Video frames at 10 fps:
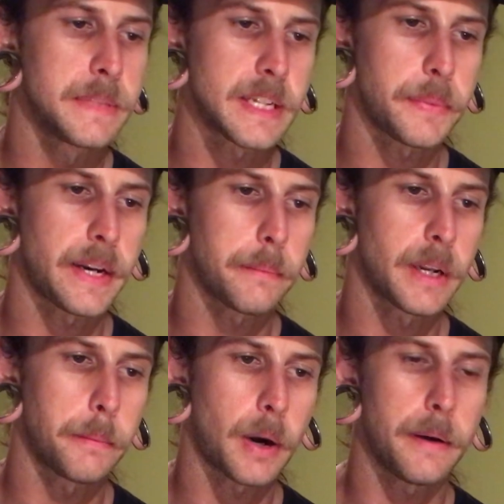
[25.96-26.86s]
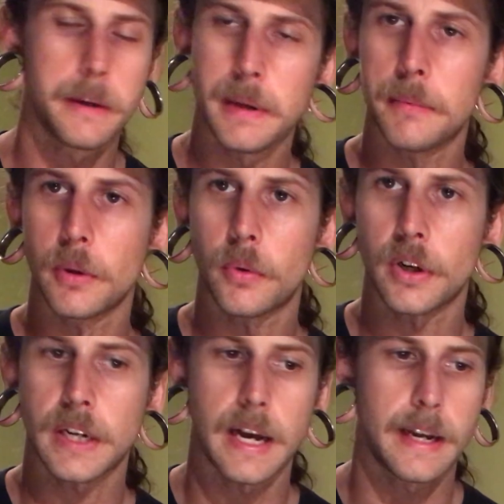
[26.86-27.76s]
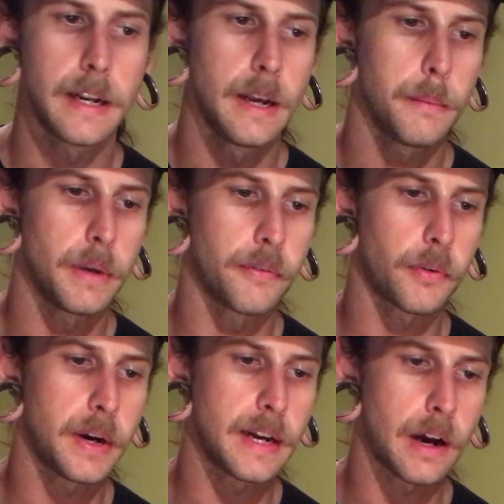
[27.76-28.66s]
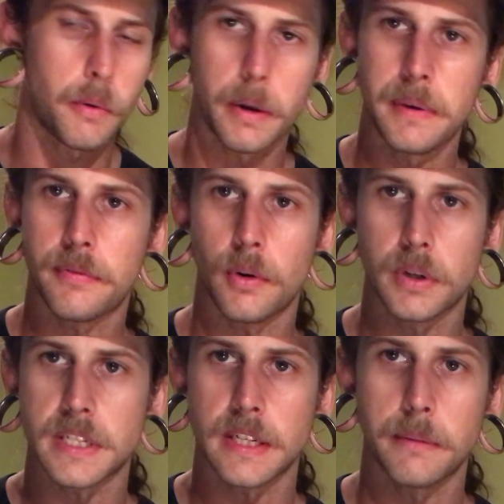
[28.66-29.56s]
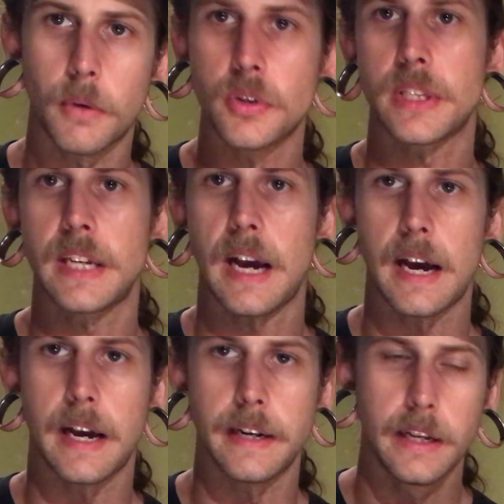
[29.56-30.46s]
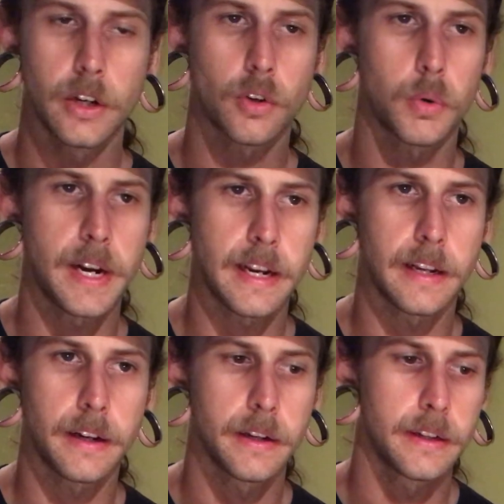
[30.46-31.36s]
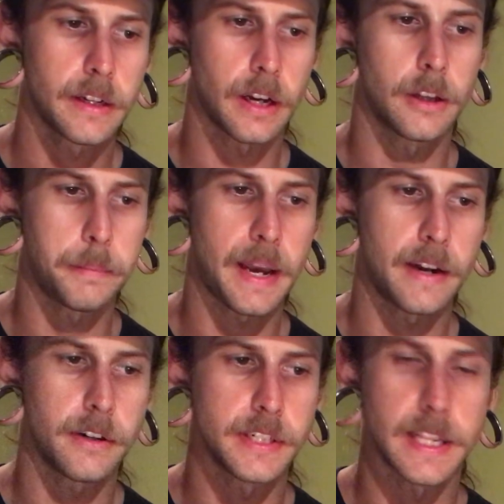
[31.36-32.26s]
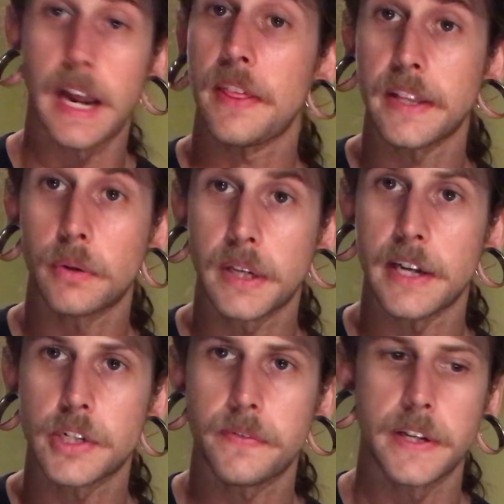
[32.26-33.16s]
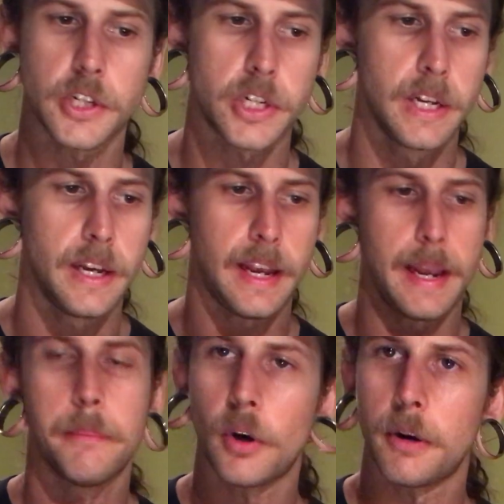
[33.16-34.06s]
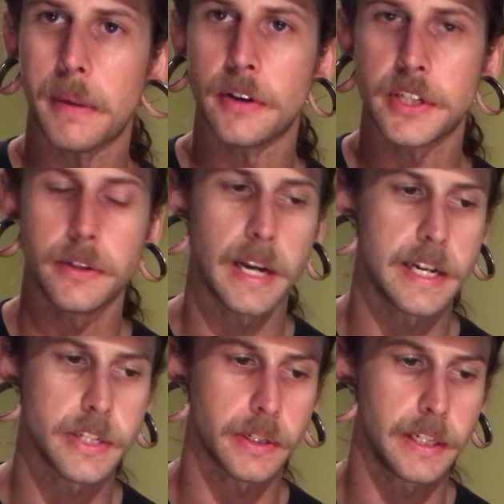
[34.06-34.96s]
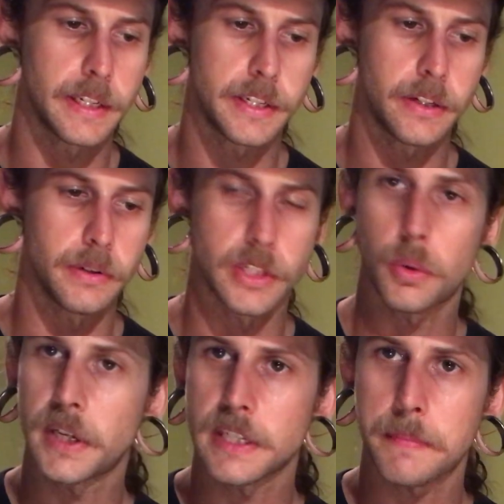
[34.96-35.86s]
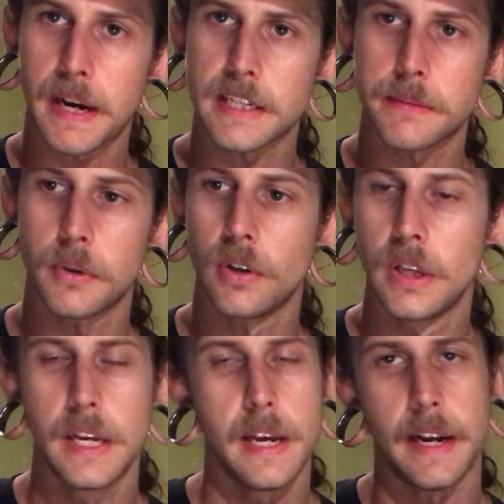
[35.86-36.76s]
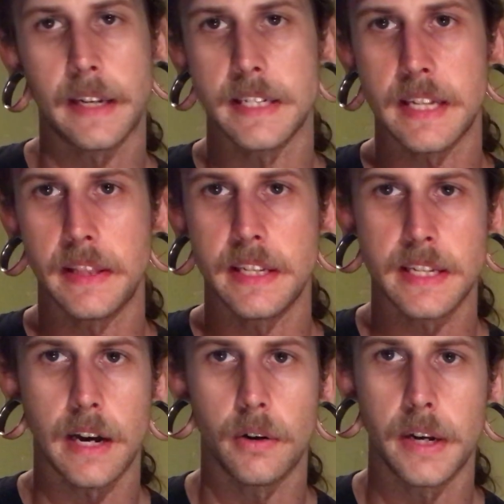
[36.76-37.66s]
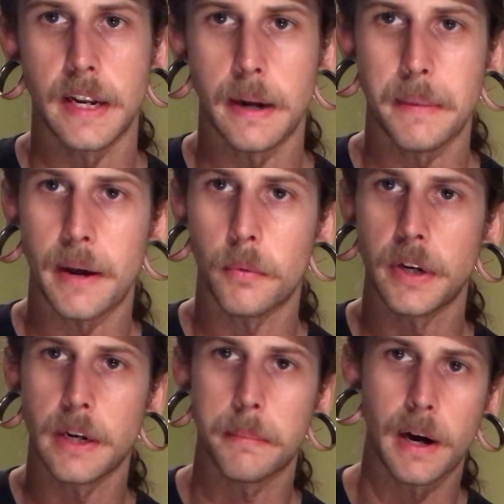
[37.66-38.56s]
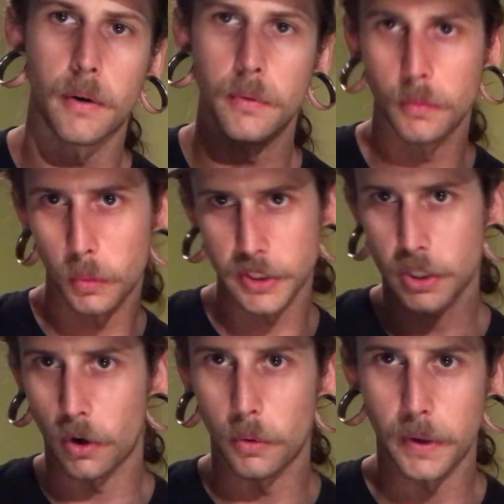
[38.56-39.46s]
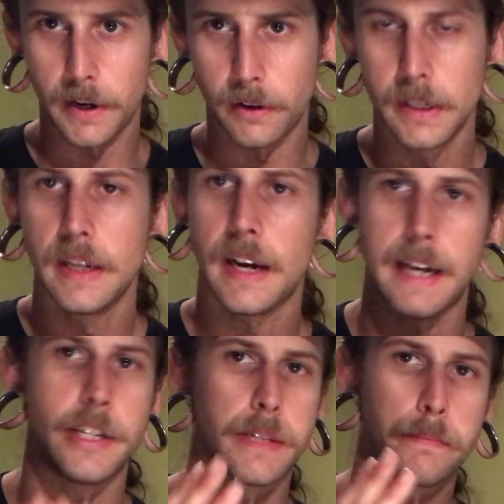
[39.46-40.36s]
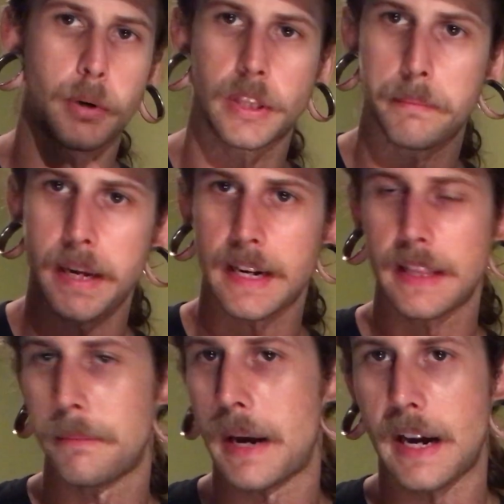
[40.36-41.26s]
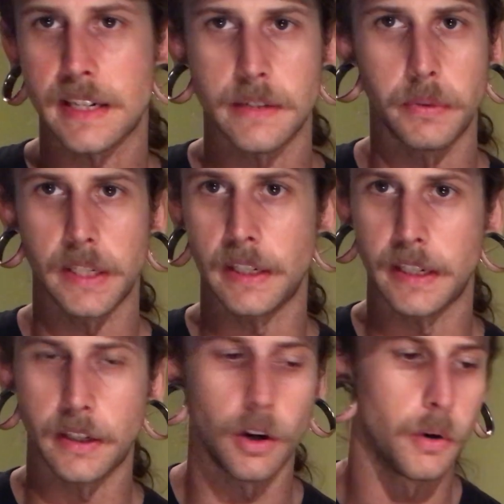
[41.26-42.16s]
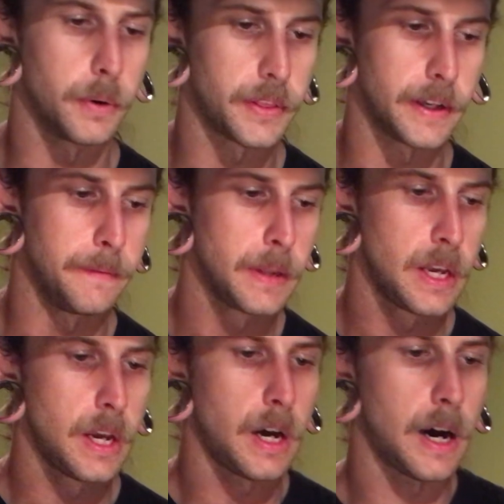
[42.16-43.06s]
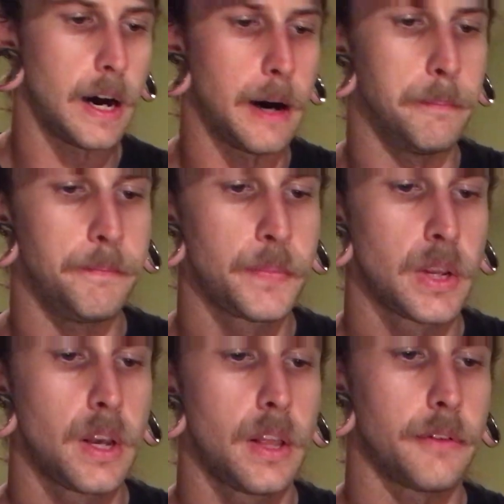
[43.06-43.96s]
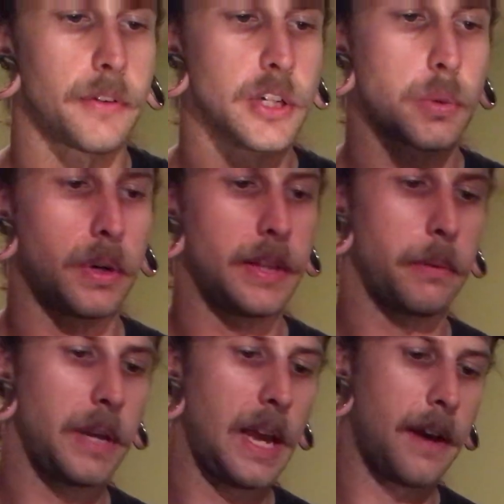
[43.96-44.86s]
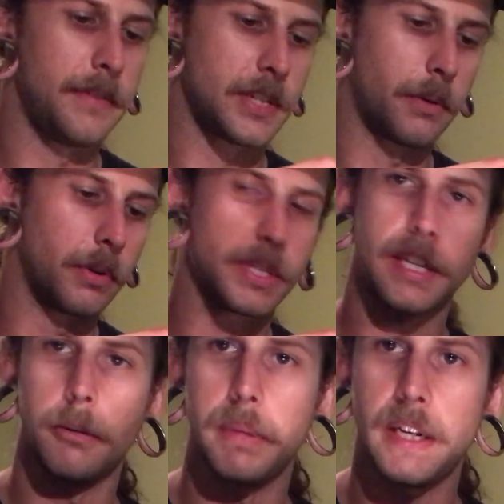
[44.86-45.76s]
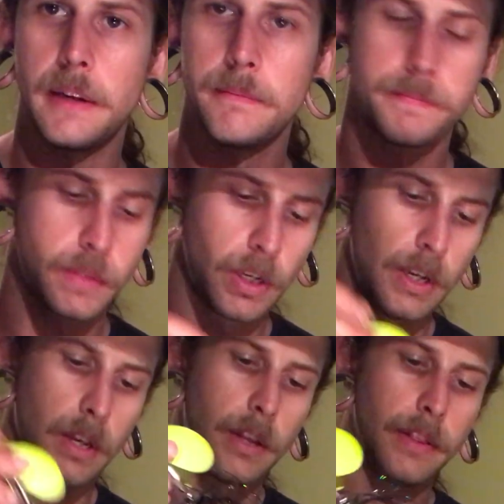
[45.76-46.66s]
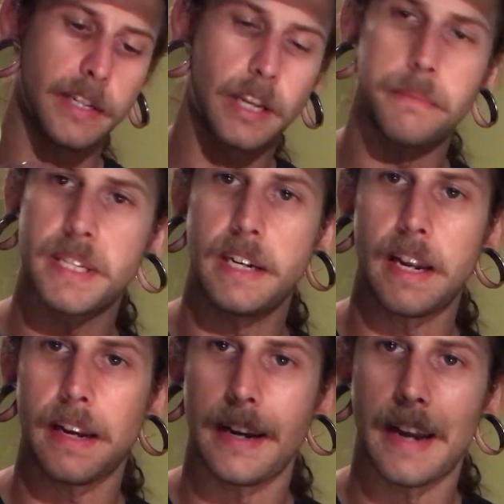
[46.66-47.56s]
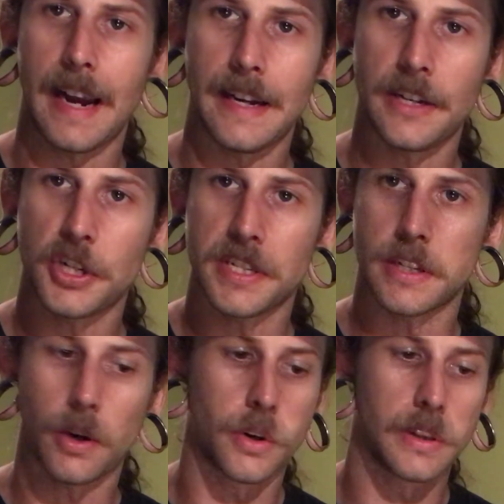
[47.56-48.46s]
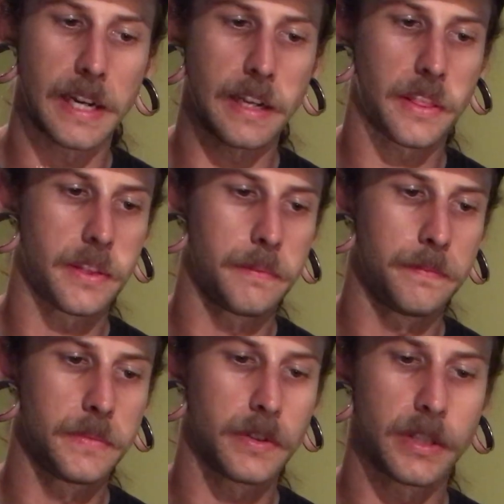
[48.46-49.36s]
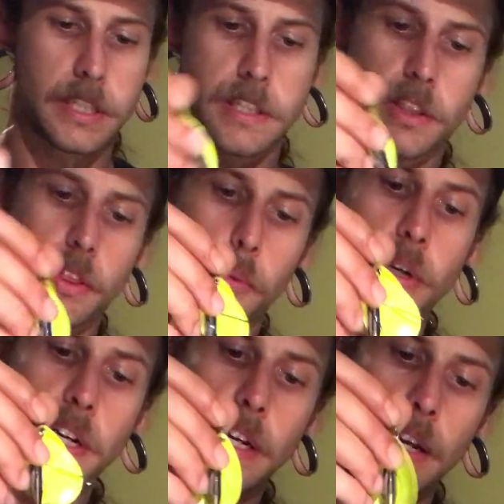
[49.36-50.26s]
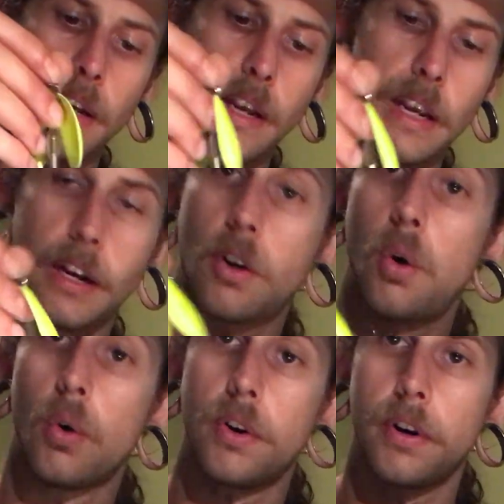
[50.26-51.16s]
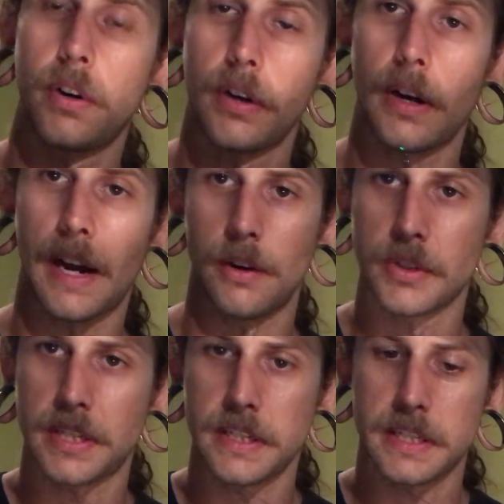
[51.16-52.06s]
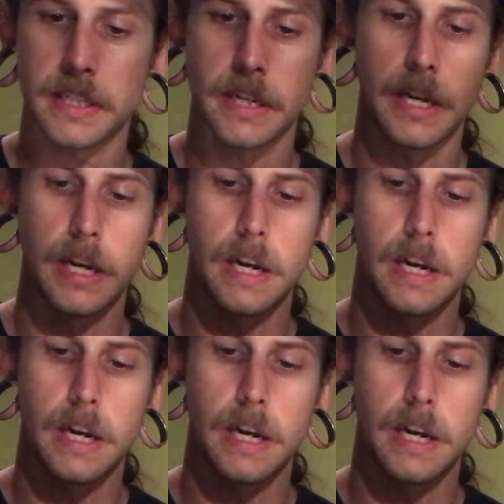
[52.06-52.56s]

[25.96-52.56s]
something I'm going to probably be able to work on, but for right now I want to be focusing mostly on creating color patterns that I think will catch fish and put them out to you guys so I can get to you as quick as possible, and I can send these out and I'm not worrying about what's going where. I just put the bait on the box and we can get going with it. First one that we have is our Rhozetail Mini. This comes in at 9 inches in total length. It's 3 1/4 ounces.